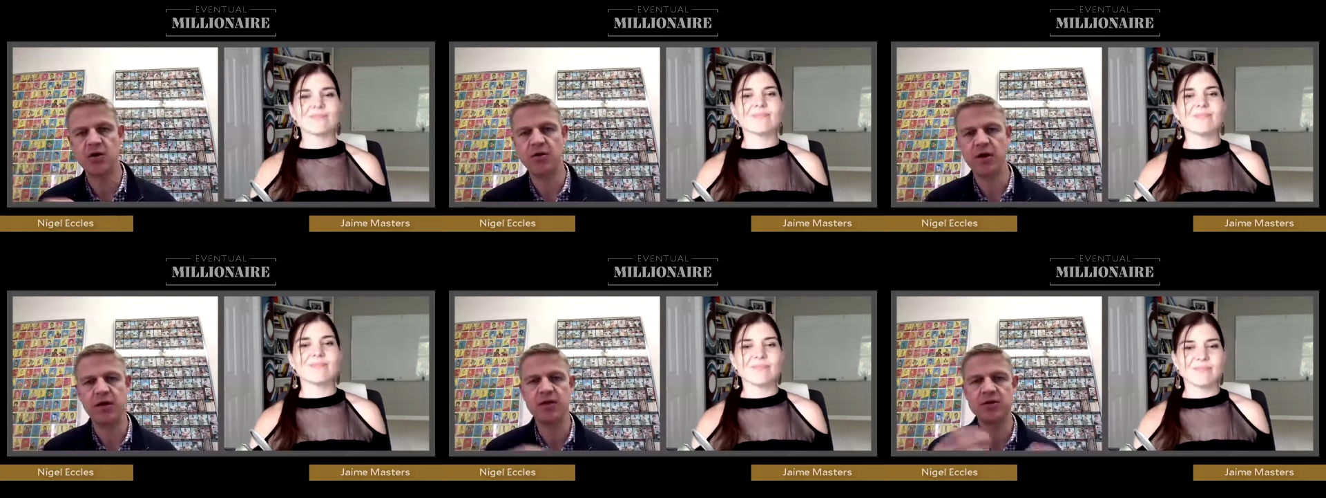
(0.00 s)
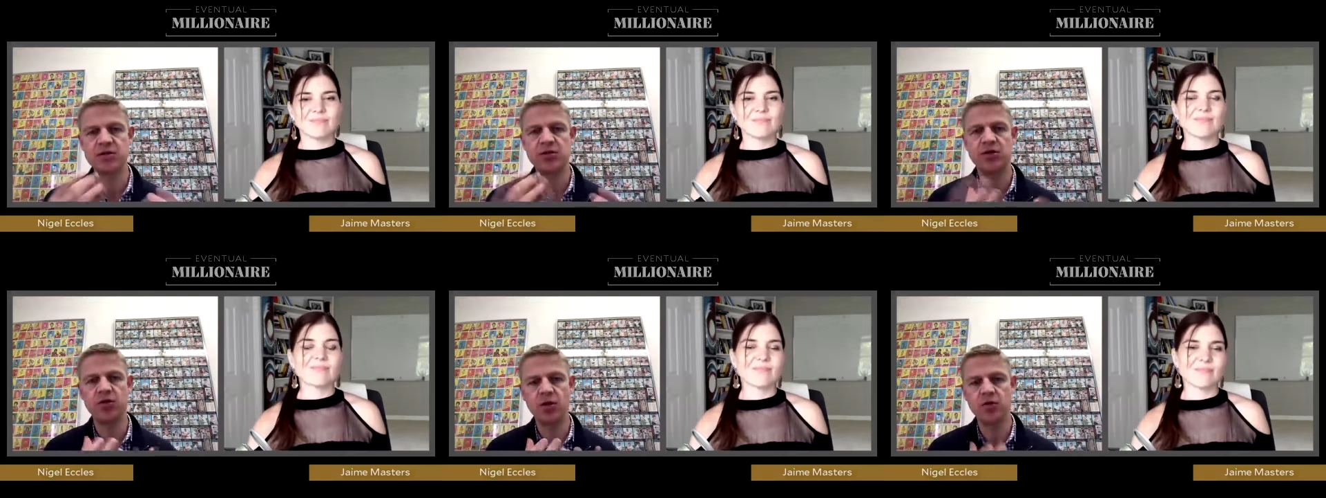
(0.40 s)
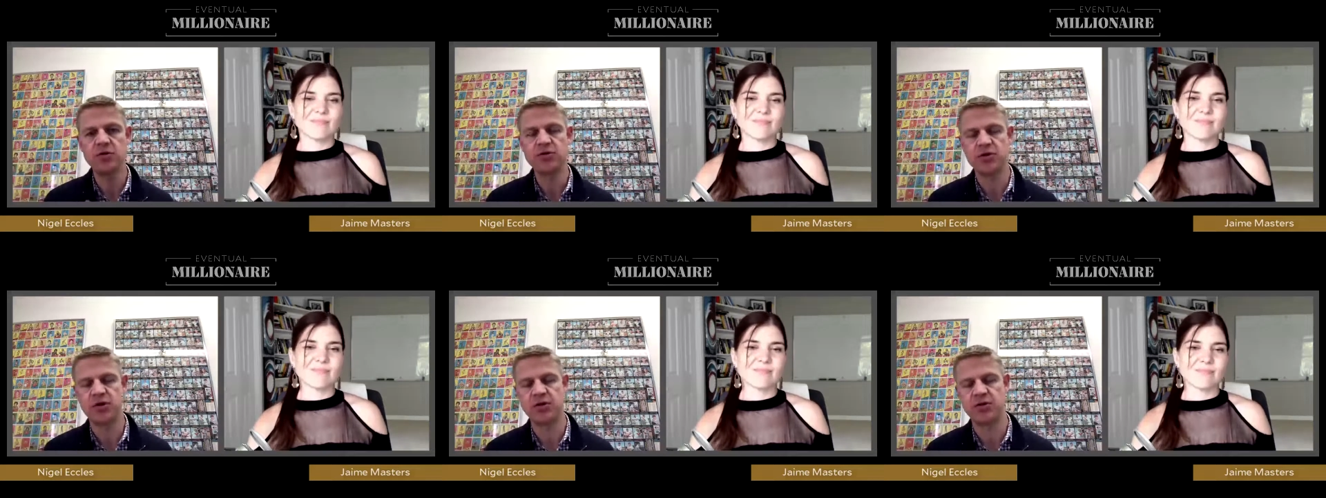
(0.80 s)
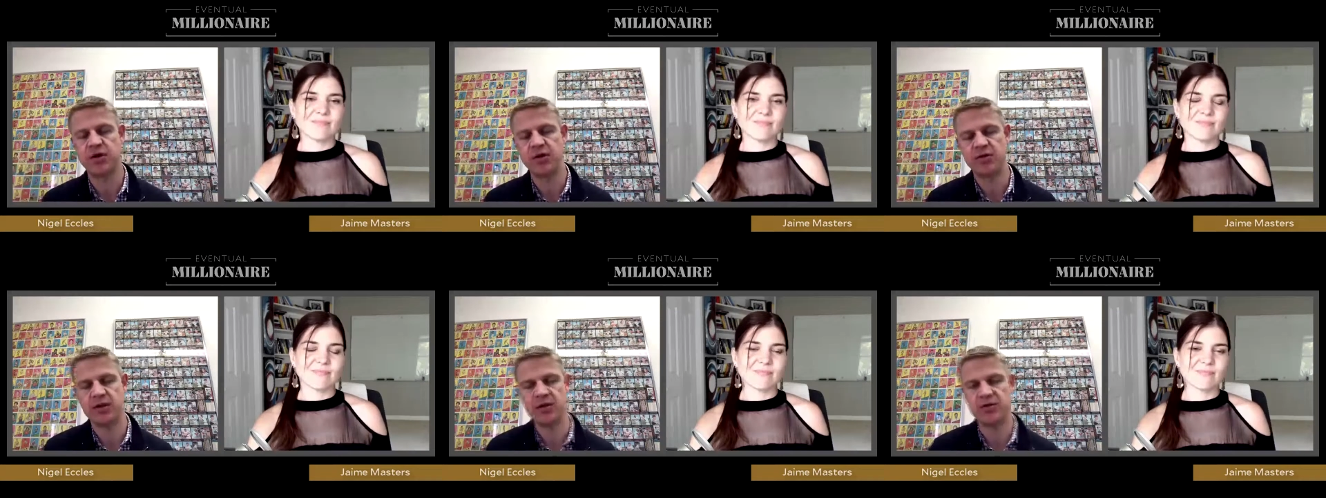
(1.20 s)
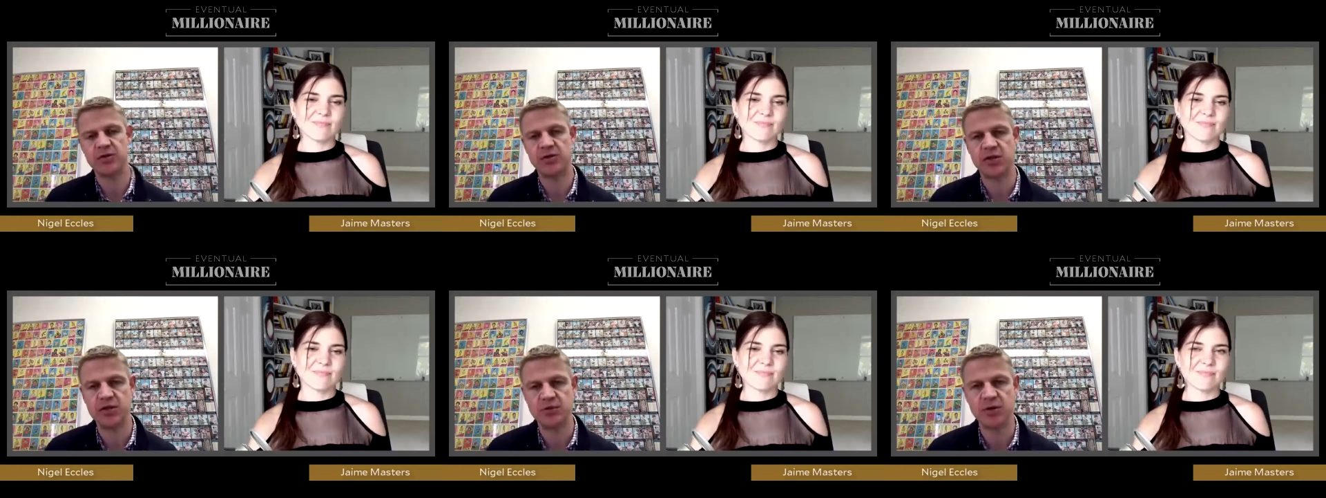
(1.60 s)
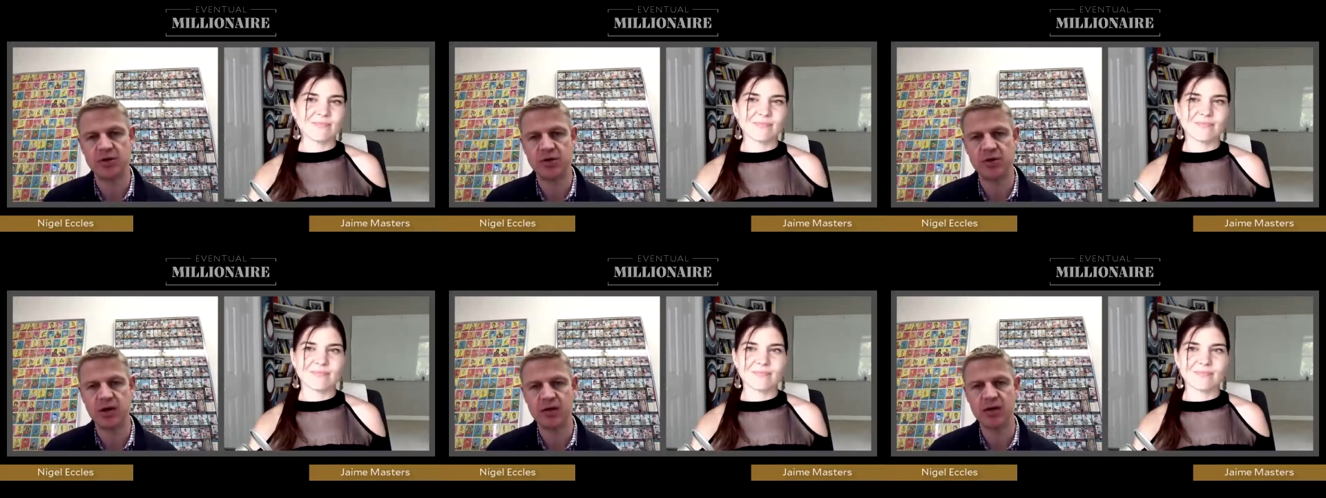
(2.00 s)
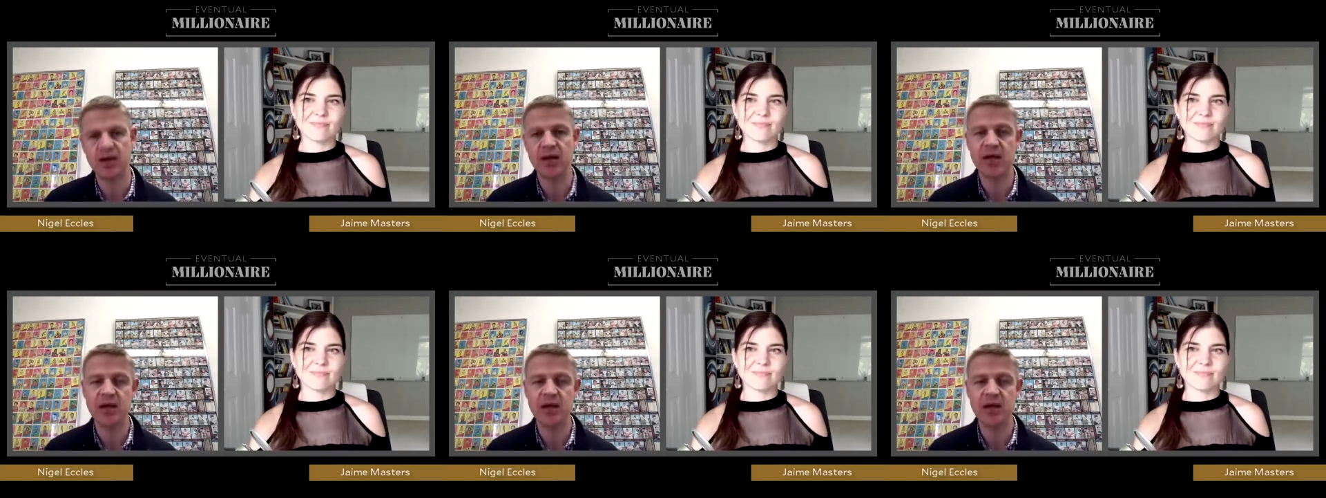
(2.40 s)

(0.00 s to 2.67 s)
Speaker 1: going. And so those are the three things you need to be doing.